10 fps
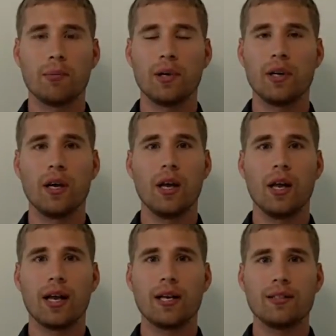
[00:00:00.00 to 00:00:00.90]
But
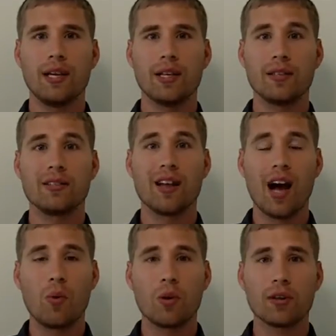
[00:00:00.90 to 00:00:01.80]
like I said, it does
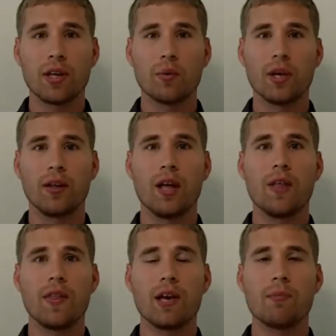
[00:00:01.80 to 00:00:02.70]
not work that way.
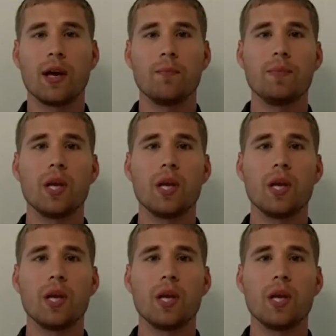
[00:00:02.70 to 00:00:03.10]
Think about it.